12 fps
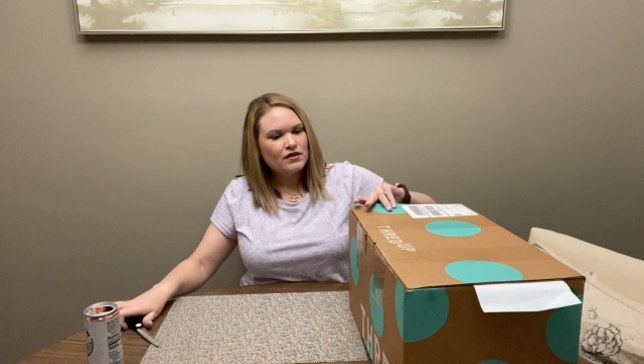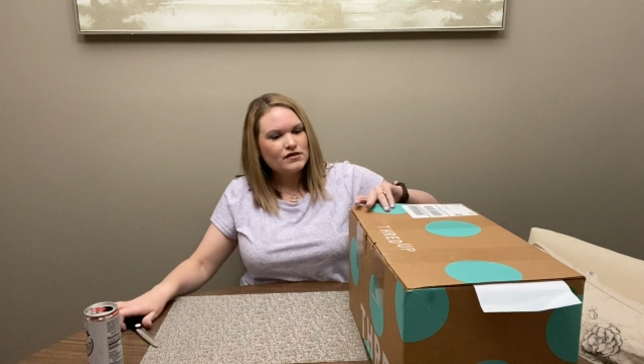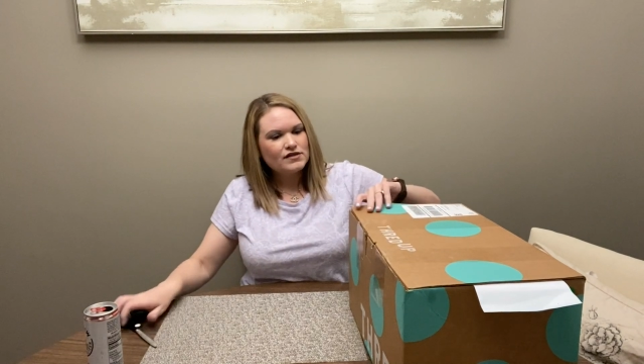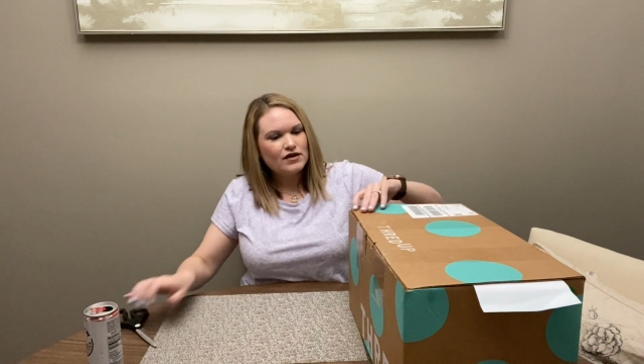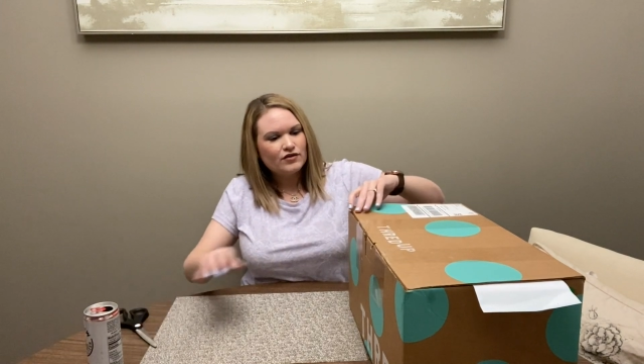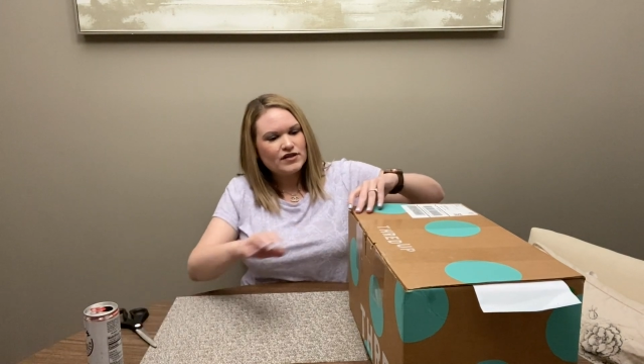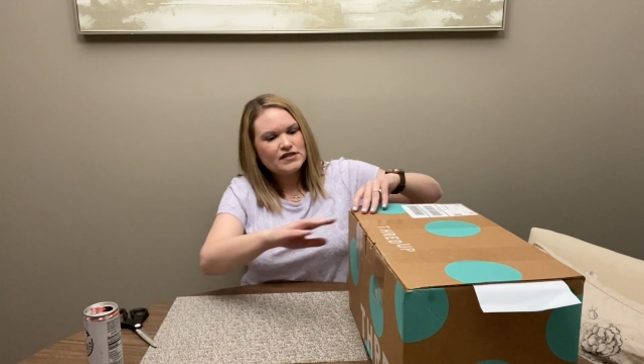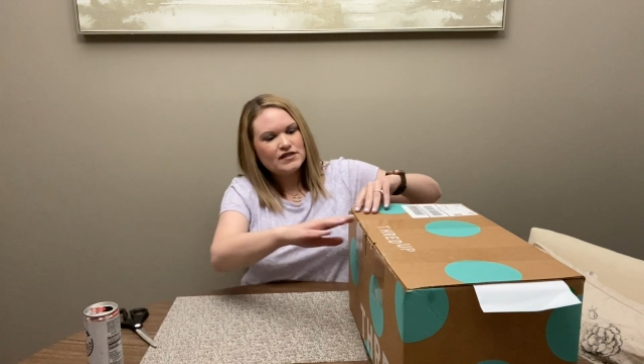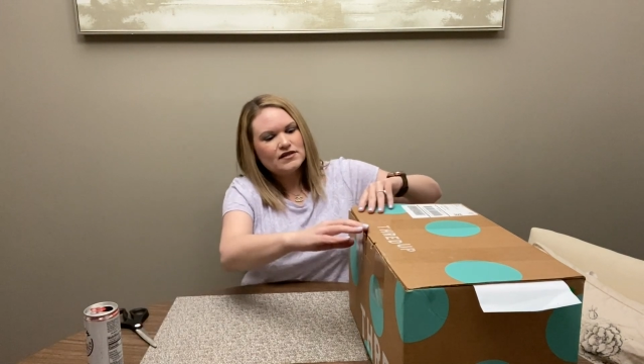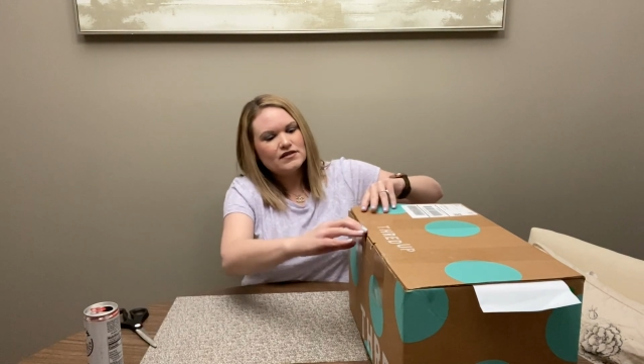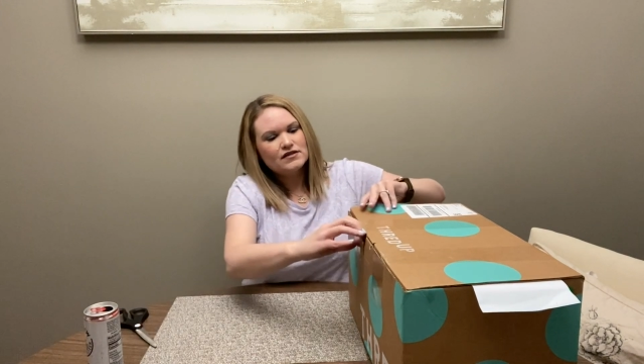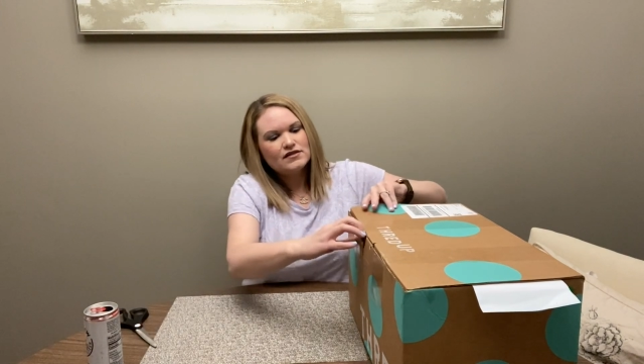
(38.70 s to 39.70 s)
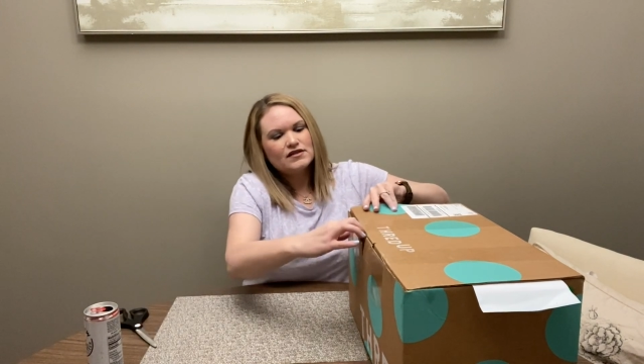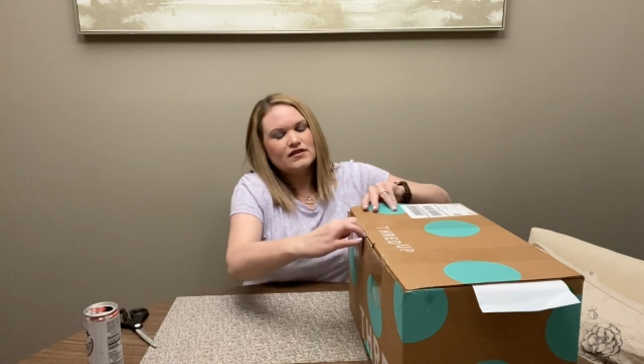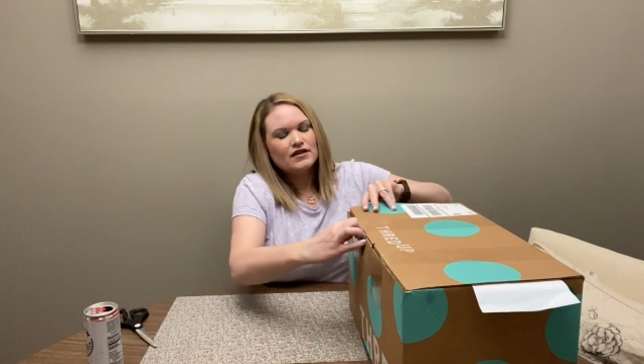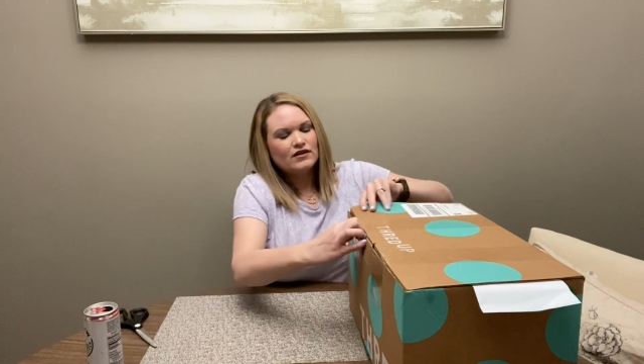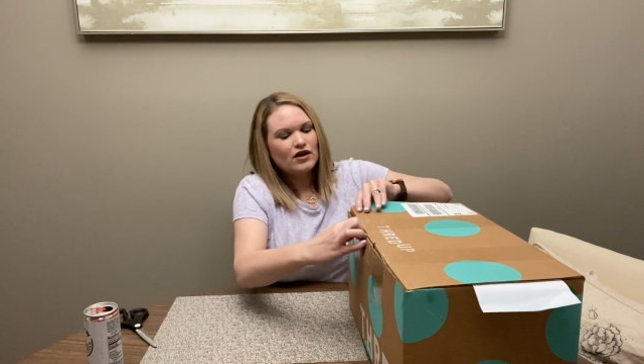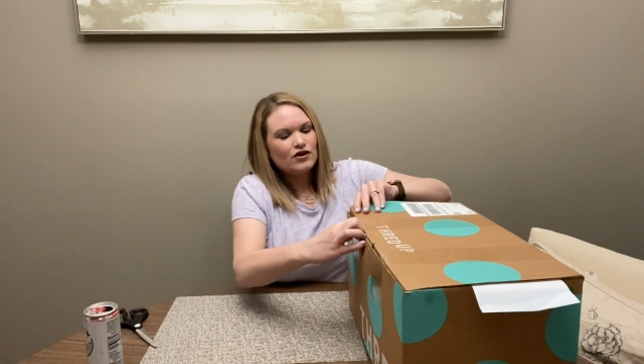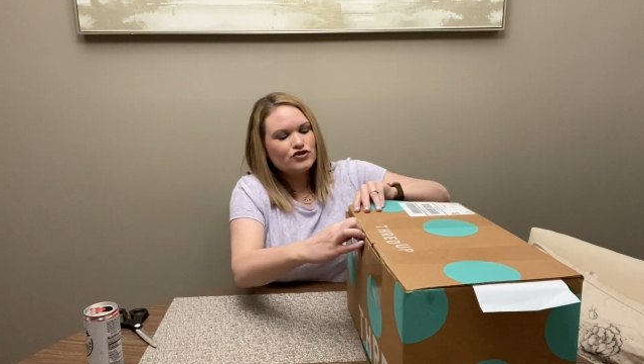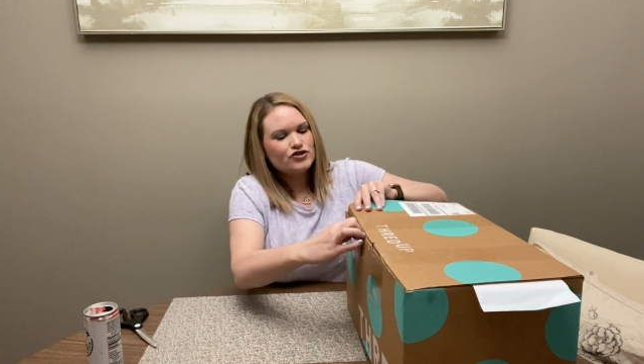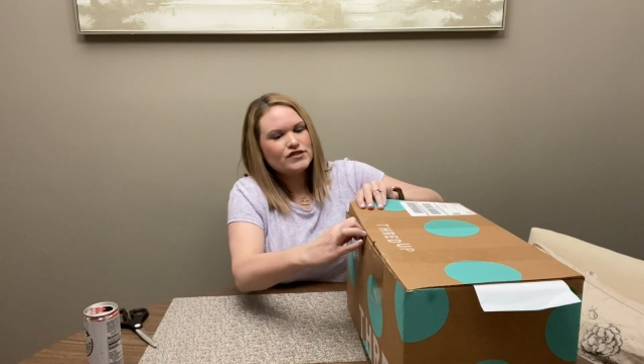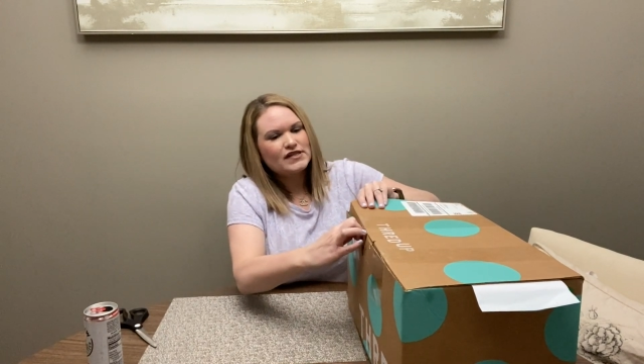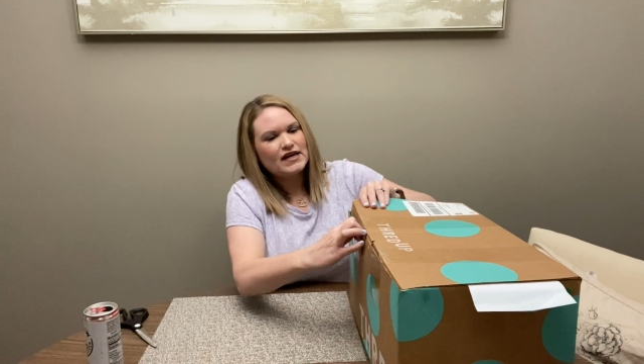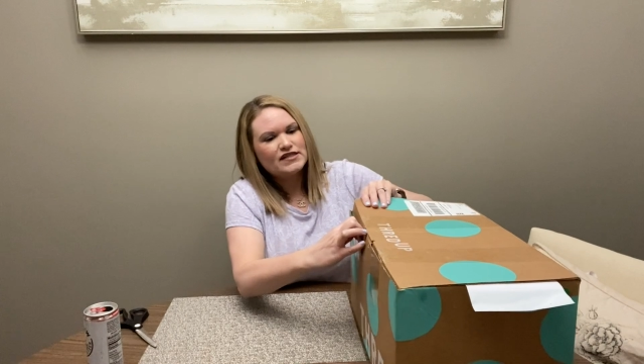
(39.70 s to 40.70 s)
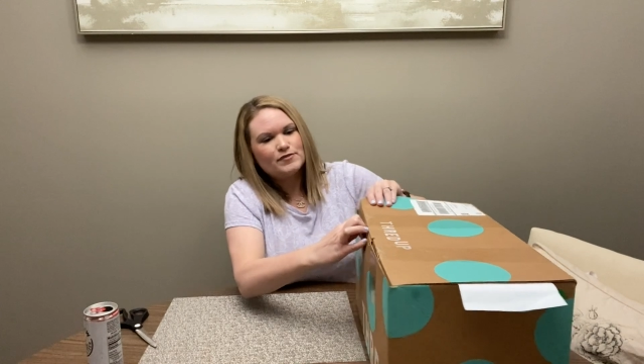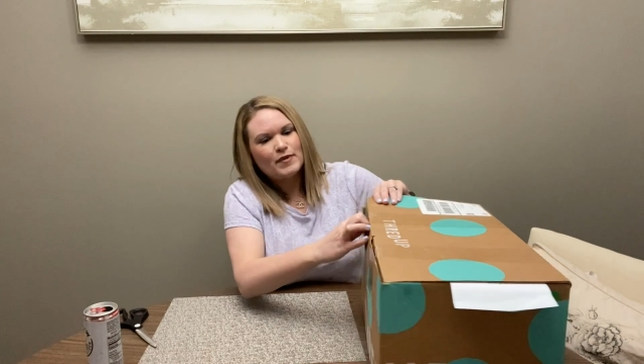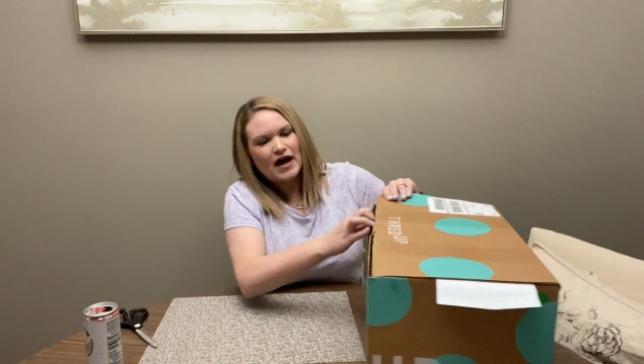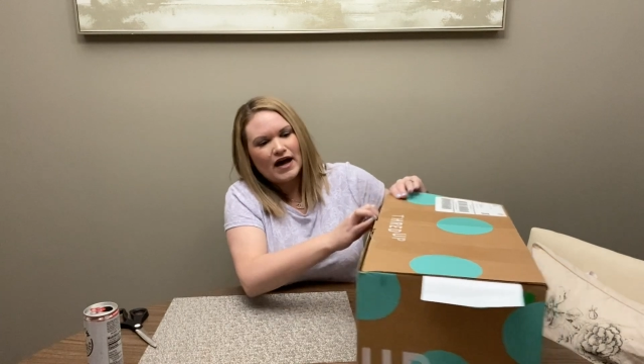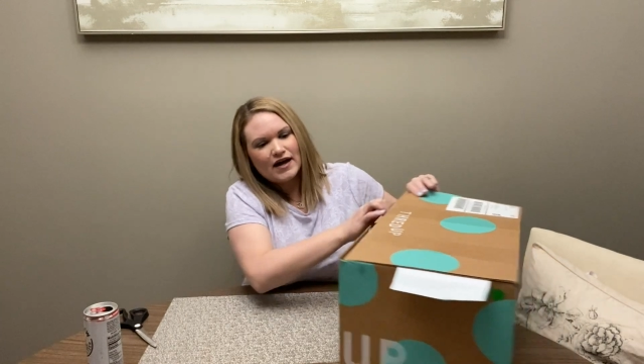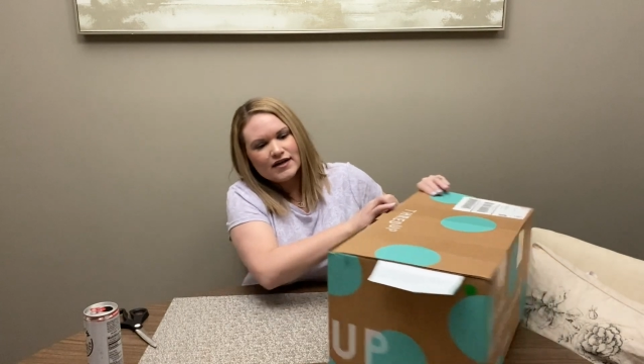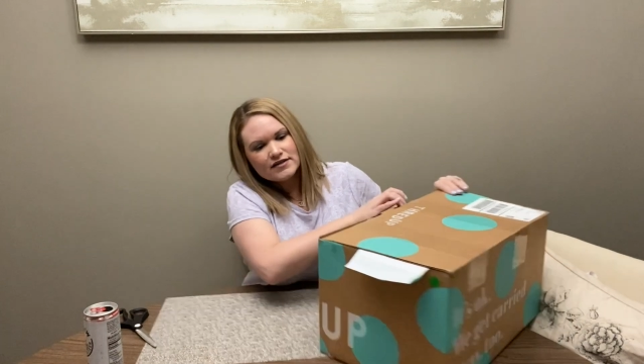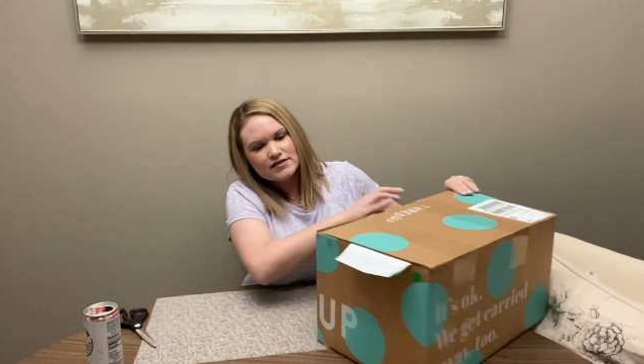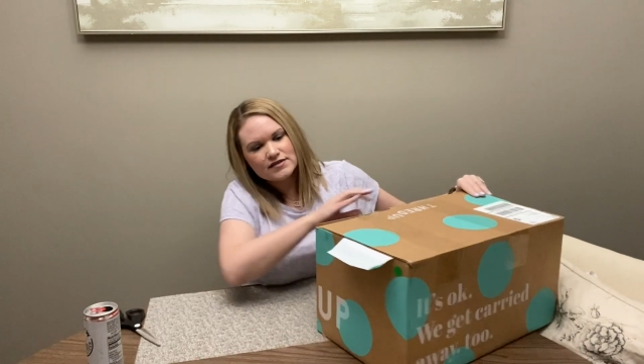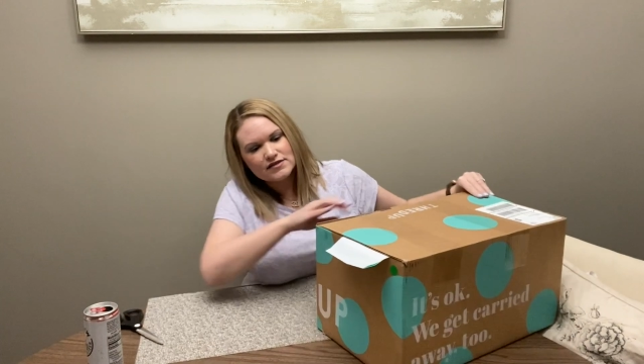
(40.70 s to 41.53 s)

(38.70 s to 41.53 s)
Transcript: So this is the larger size box,